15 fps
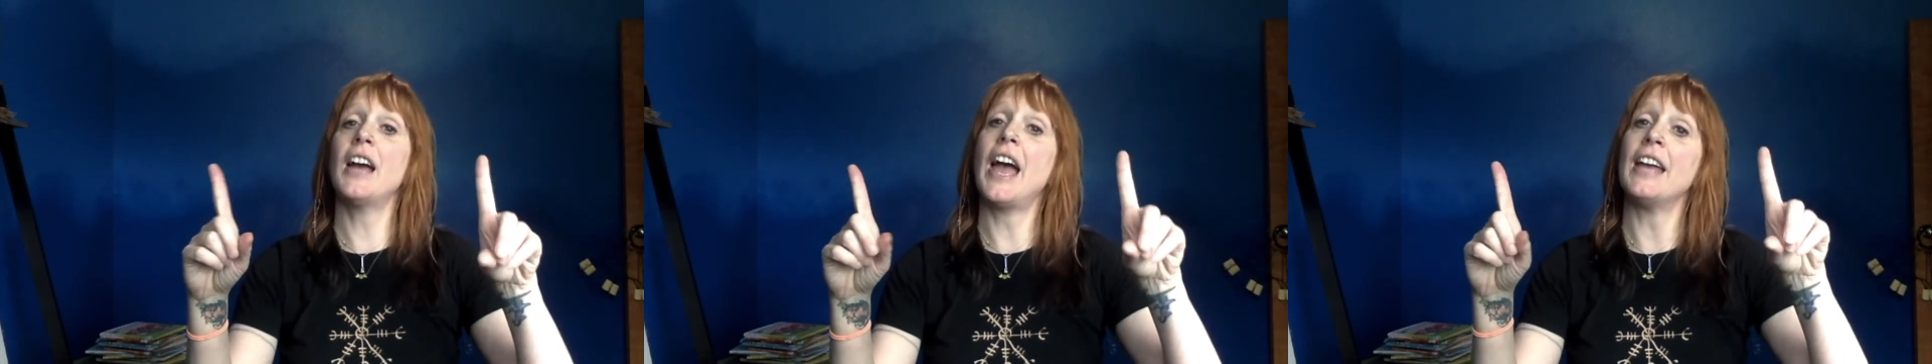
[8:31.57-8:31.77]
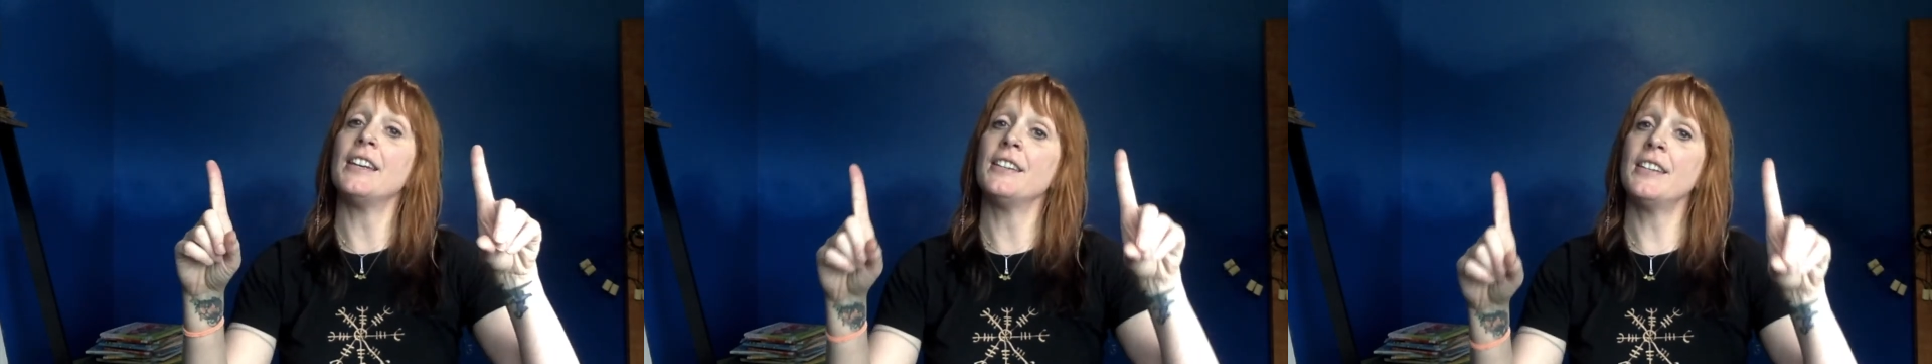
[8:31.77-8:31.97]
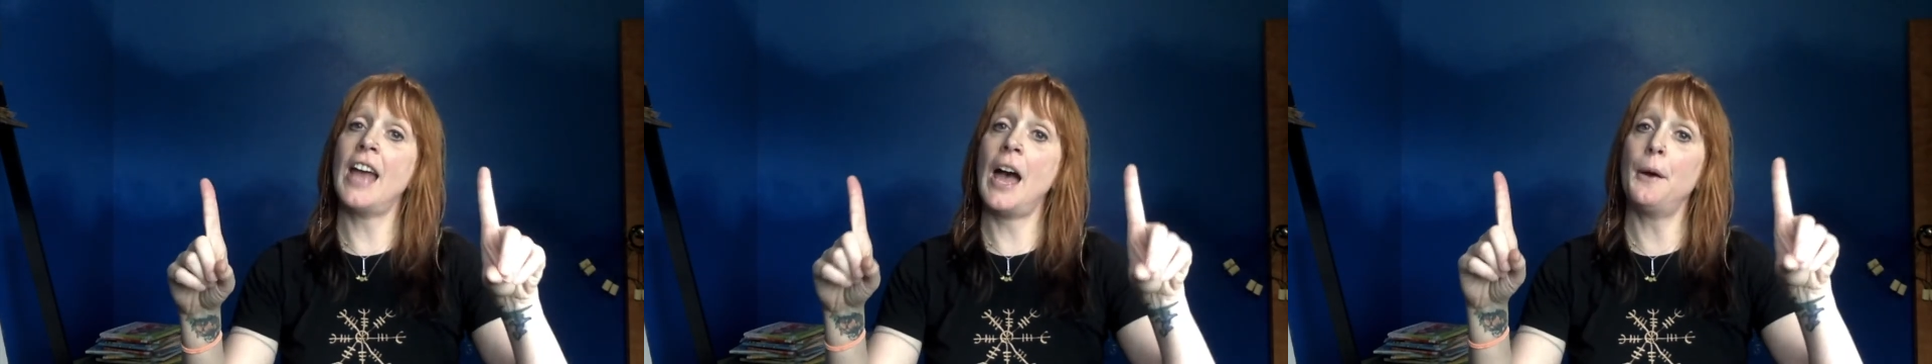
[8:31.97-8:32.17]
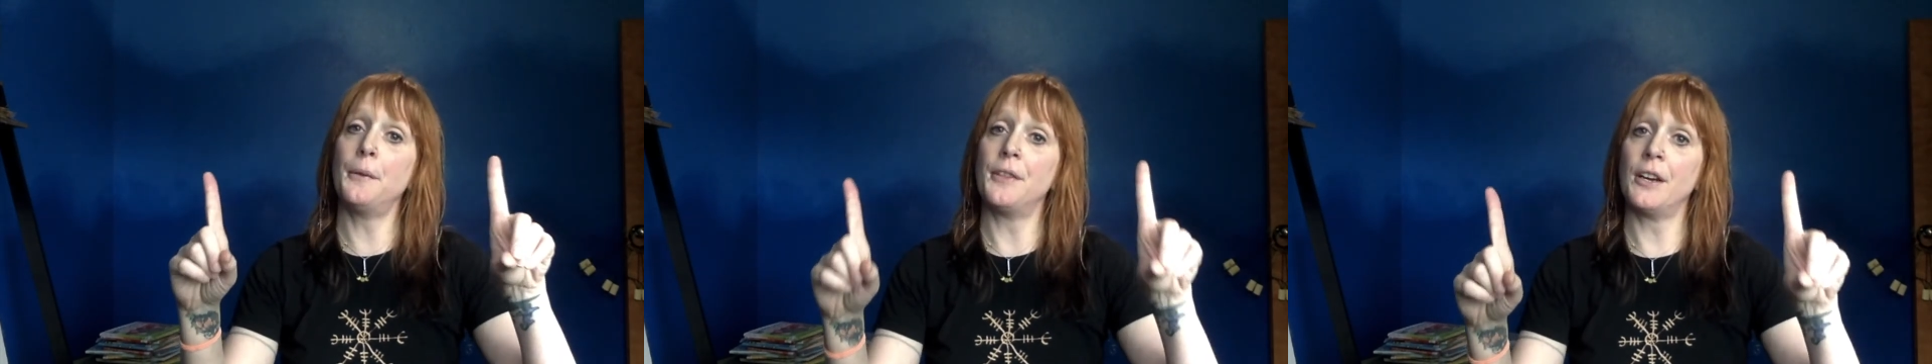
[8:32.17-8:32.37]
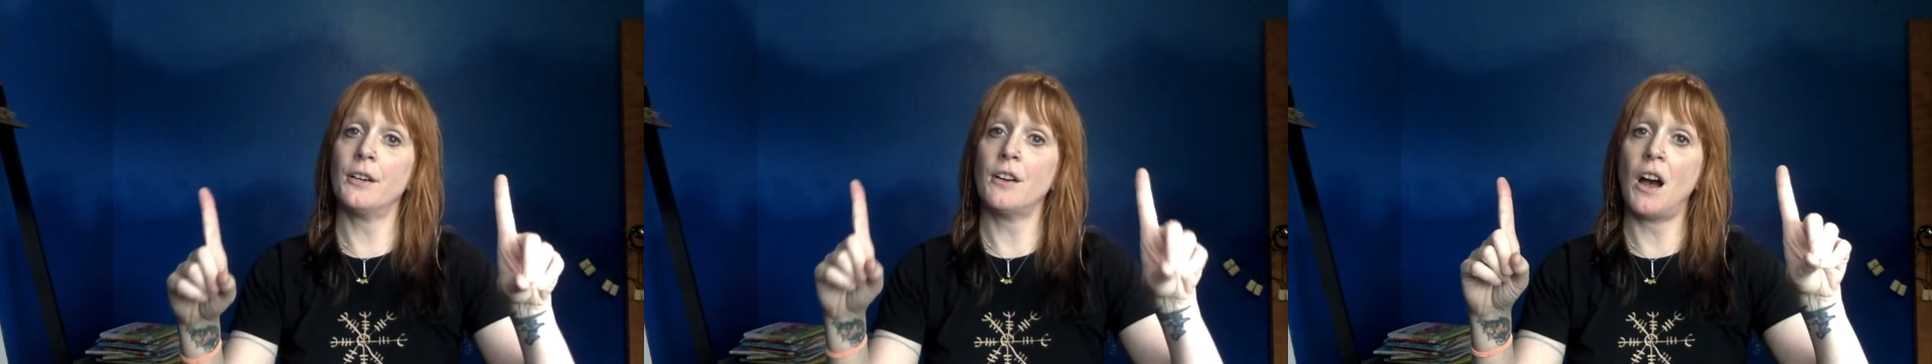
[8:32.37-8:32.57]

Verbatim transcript: and now there